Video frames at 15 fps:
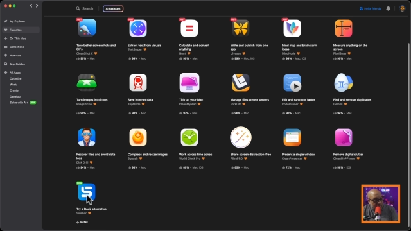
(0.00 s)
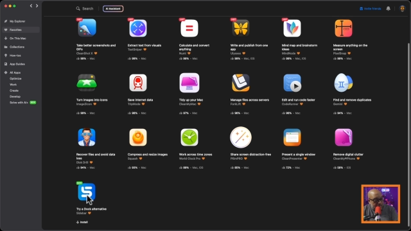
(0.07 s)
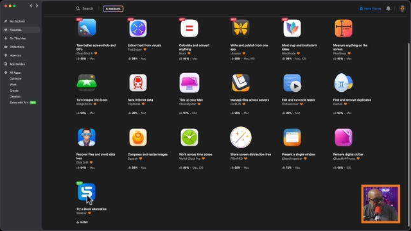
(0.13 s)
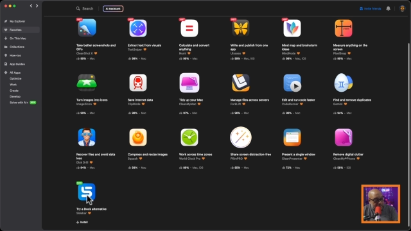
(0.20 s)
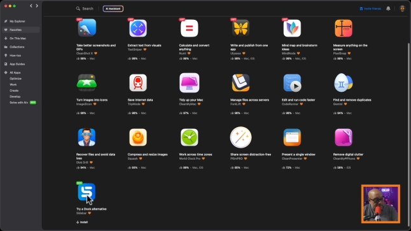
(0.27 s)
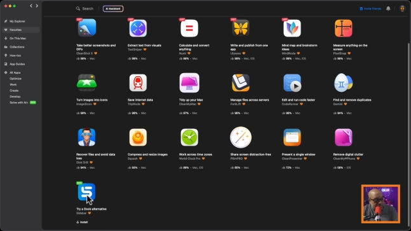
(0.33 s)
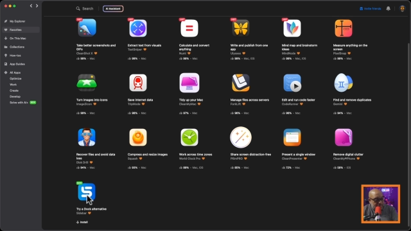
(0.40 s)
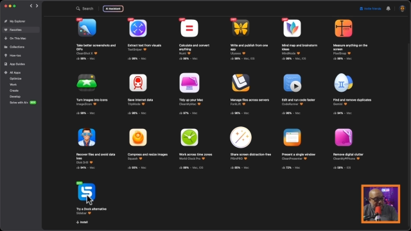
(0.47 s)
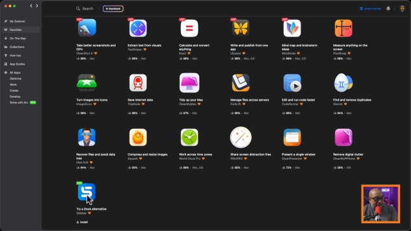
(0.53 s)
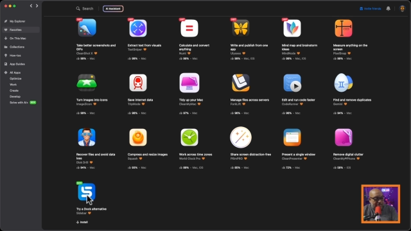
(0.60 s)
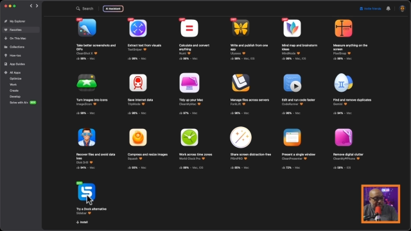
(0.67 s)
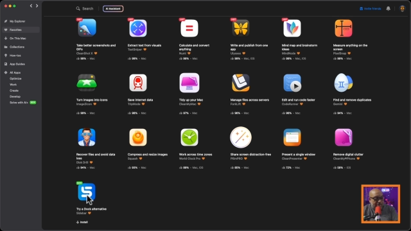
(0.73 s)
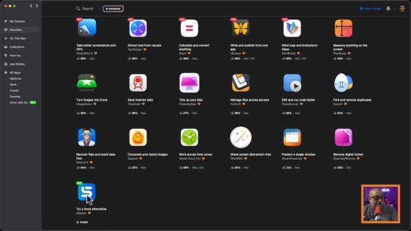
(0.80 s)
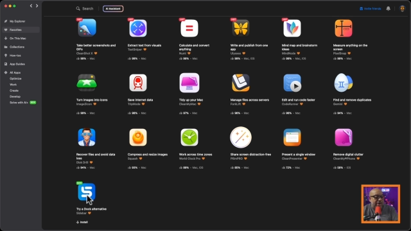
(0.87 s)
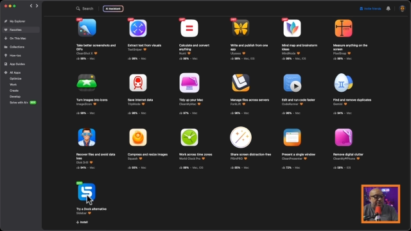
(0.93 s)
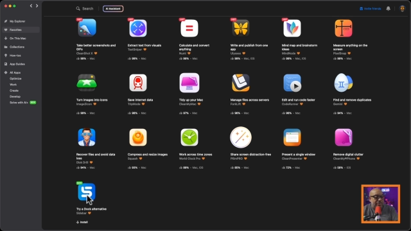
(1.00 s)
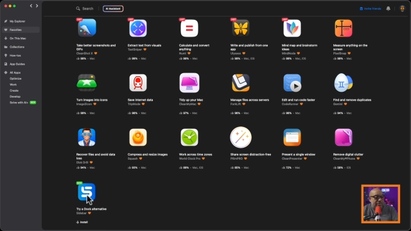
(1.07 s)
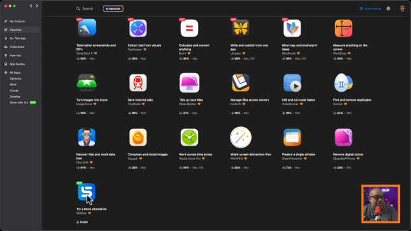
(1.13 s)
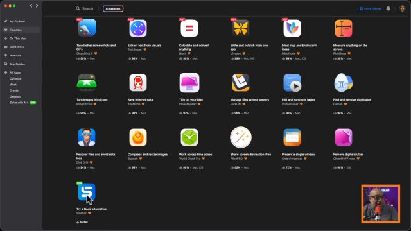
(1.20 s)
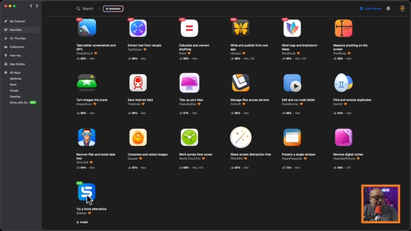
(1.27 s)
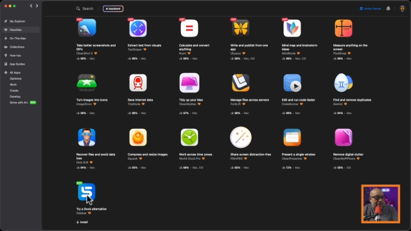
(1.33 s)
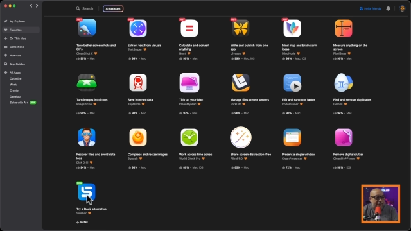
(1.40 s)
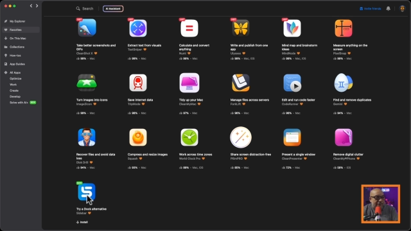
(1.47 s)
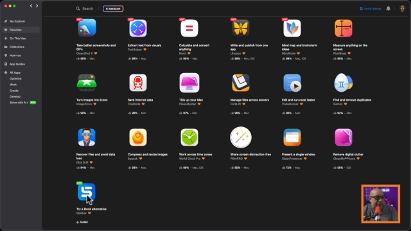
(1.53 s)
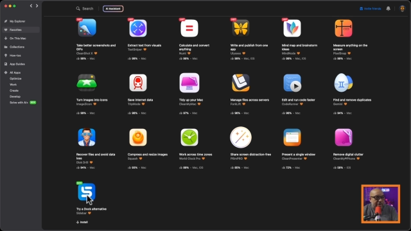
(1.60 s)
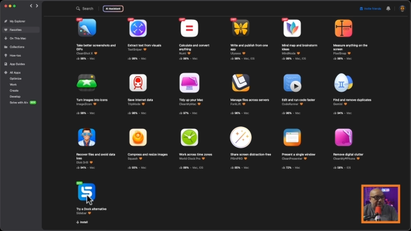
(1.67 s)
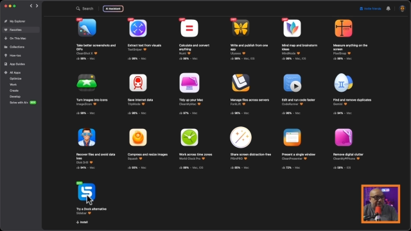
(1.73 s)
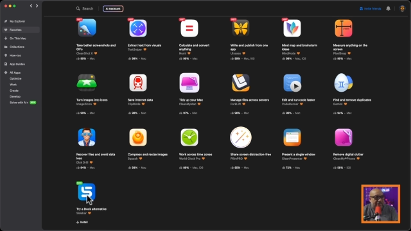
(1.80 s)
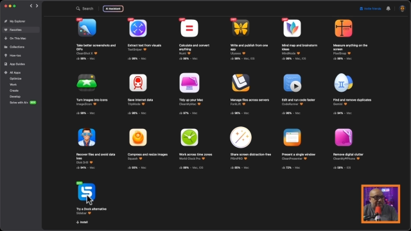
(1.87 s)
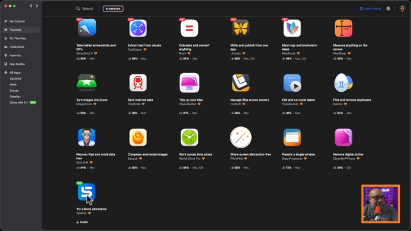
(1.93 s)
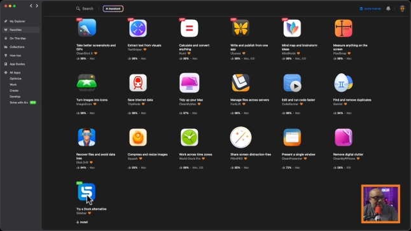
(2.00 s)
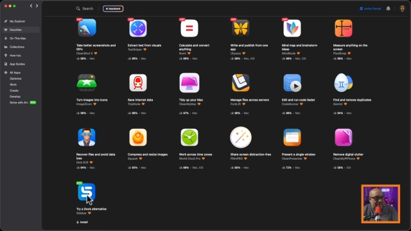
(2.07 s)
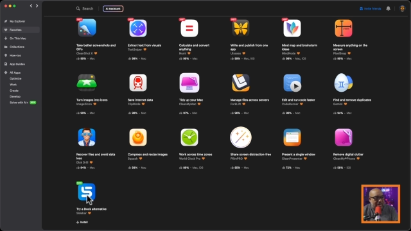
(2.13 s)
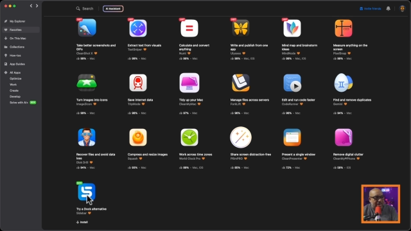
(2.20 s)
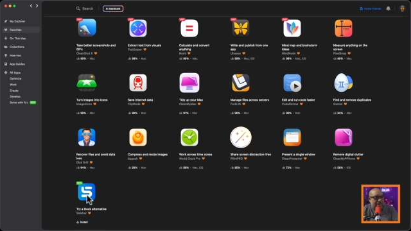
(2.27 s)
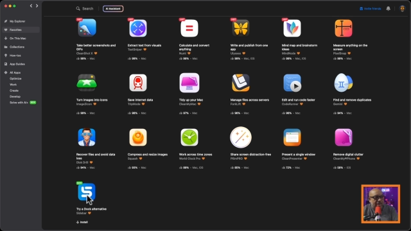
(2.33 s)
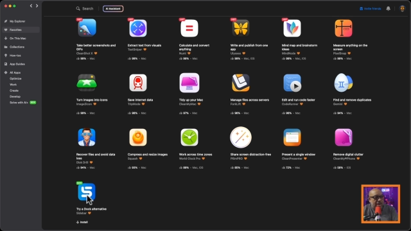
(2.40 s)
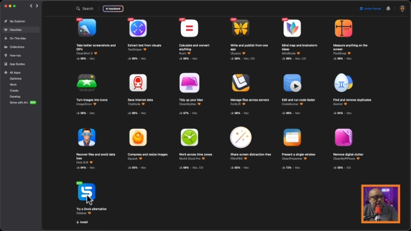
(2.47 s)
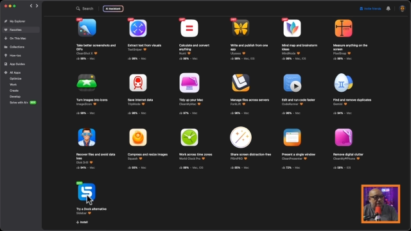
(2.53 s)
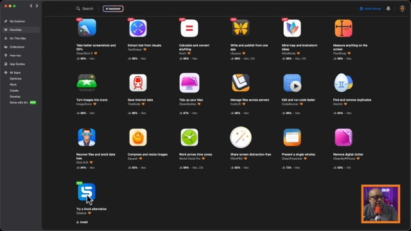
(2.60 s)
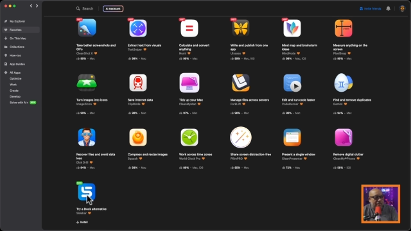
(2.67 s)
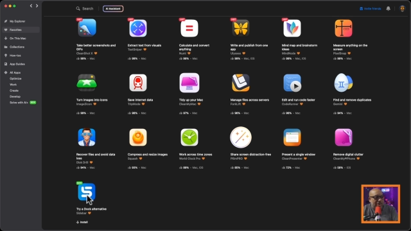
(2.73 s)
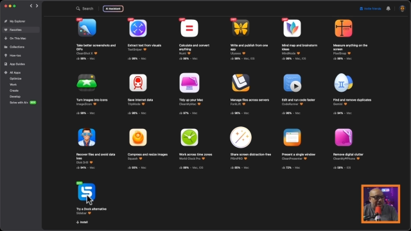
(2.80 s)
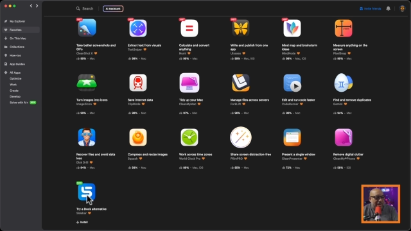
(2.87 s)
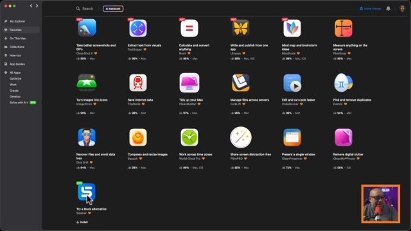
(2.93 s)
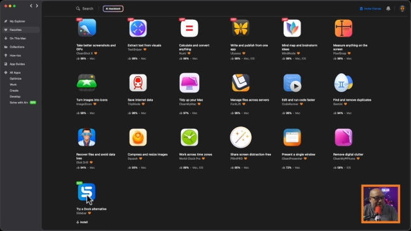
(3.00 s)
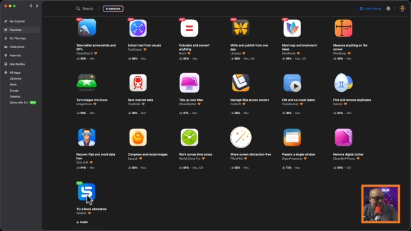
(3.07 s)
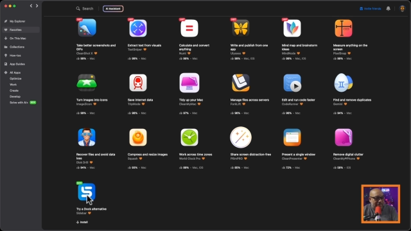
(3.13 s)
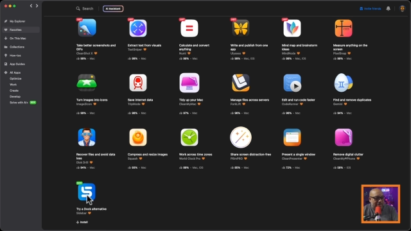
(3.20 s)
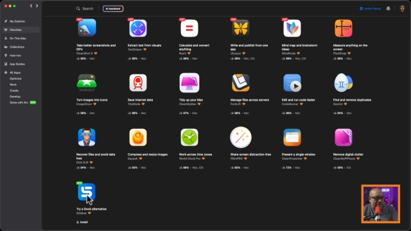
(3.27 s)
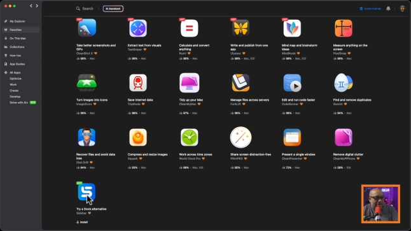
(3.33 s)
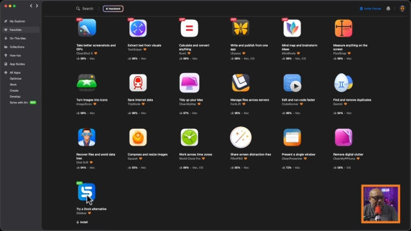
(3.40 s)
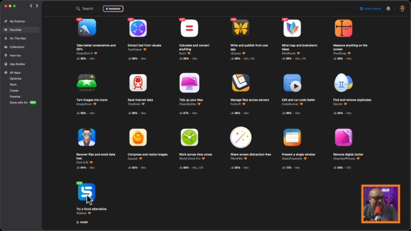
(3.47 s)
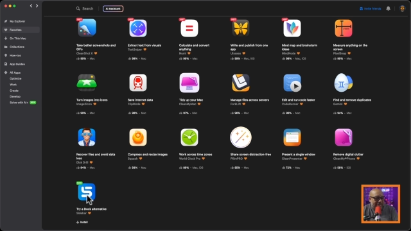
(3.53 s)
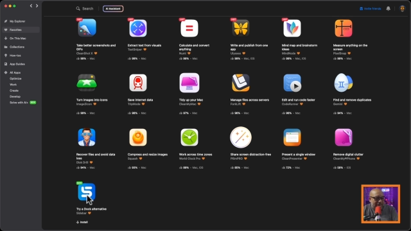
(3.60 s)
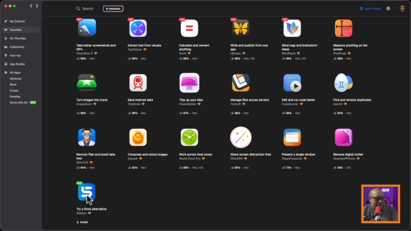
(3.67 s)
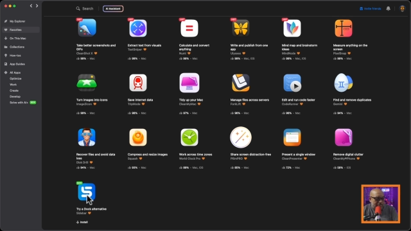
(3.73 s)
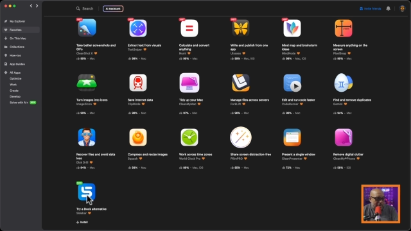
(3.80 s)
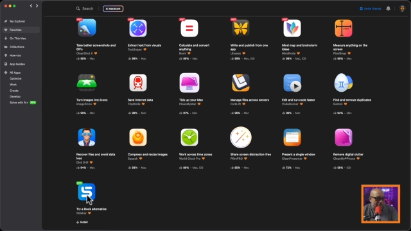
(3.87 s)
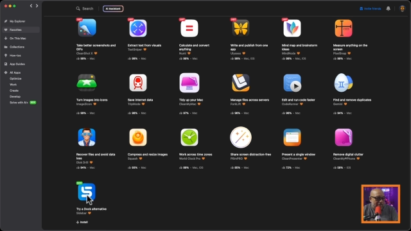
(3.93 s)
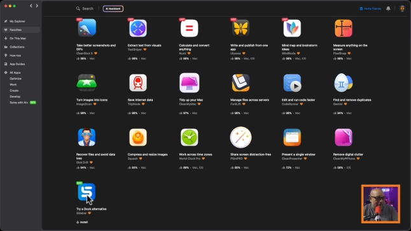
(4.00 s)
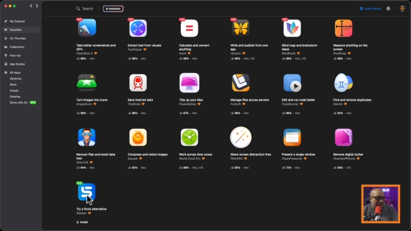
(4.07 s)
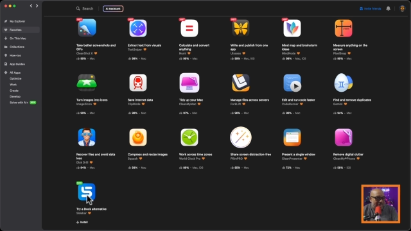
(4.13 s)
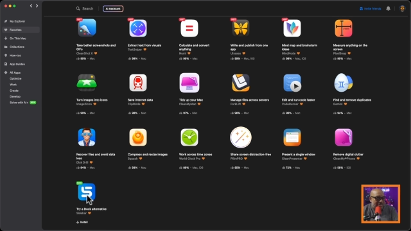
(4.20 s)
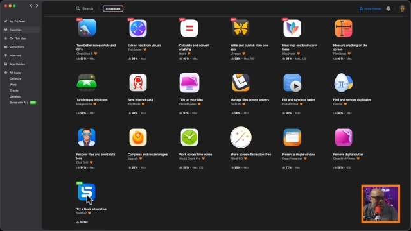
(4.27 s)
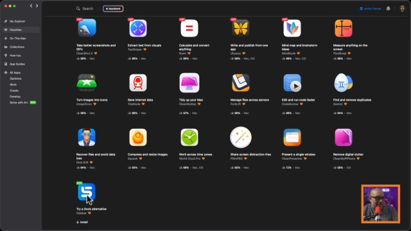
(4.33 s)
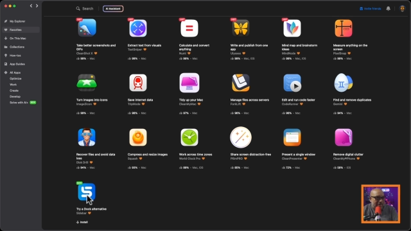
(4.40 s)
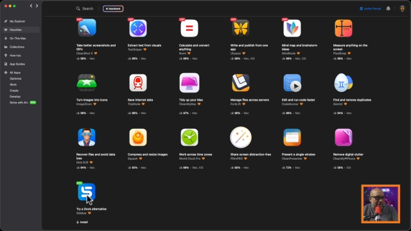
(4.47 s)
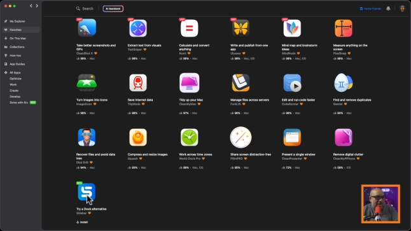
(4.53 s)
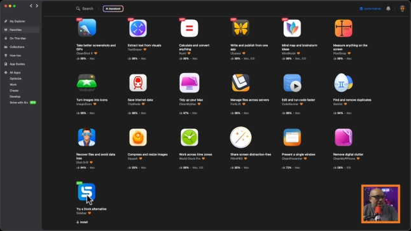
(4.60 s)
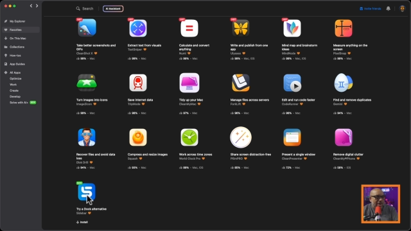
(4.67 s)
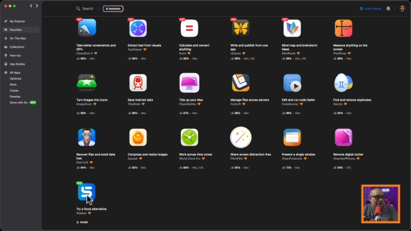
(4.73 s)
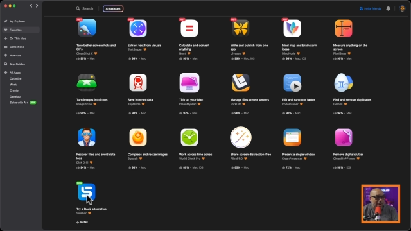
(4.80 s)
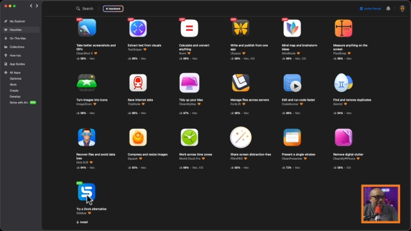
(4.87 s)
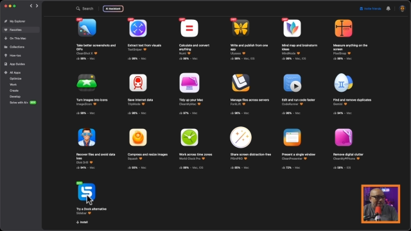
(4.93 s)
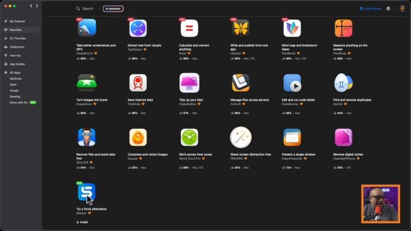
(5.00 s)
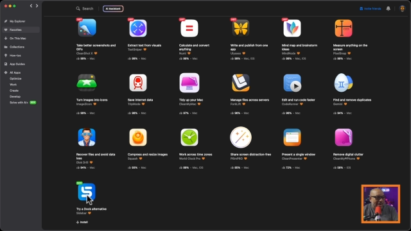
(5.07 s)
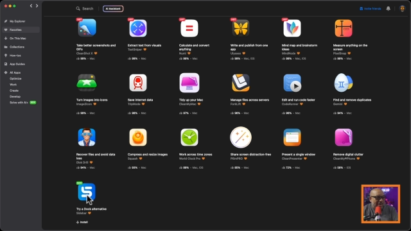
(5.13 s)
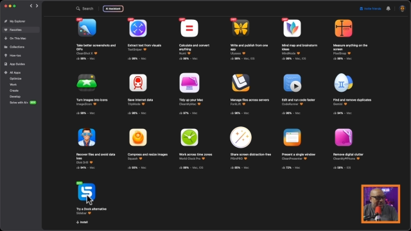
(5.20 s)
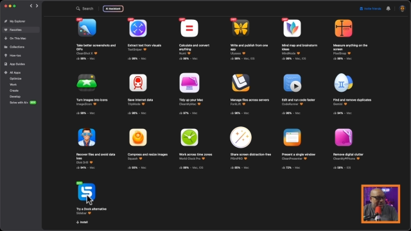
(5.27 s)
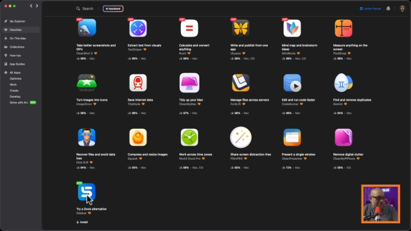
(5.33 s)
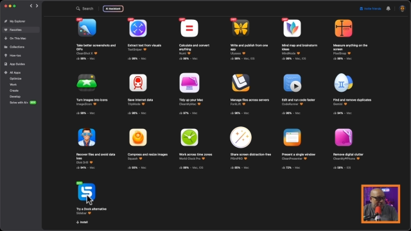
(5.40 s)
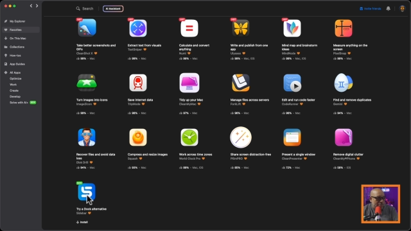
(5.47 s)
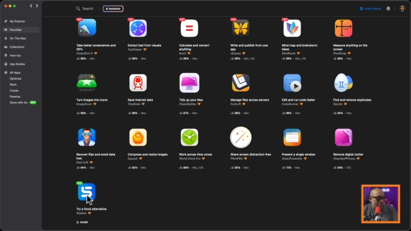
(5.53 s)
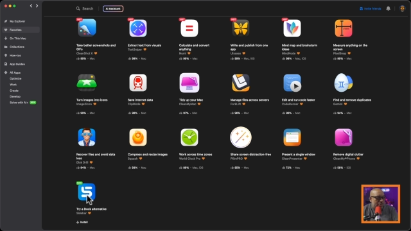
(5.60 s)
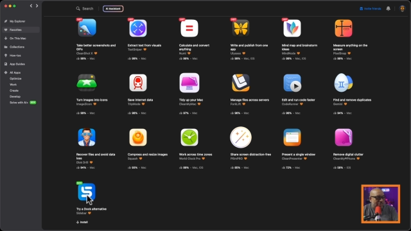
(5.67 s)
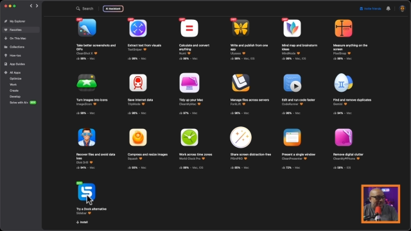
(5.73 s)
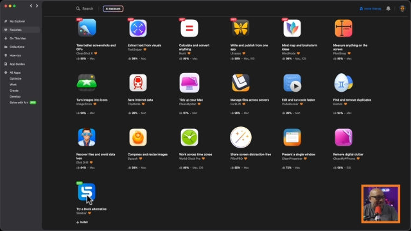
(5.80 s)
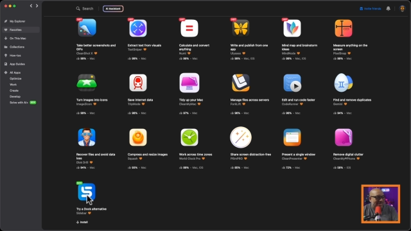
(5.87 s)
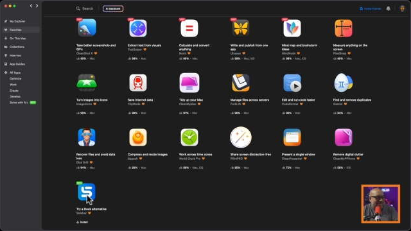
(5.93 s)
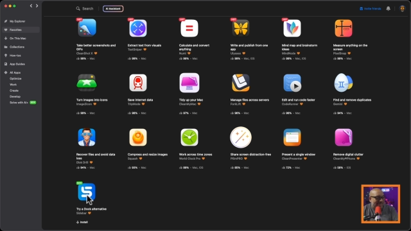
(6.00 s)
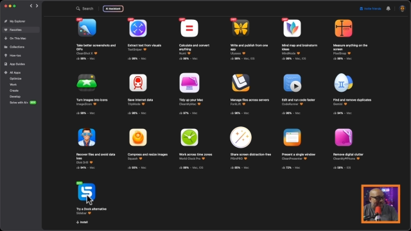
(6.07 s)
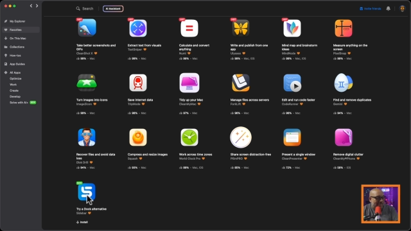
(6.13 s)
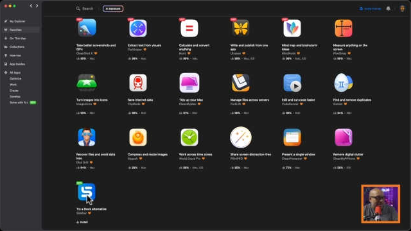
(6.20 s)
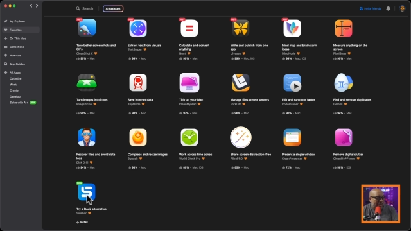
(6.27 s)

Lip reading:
Nobody's mouth can be seen.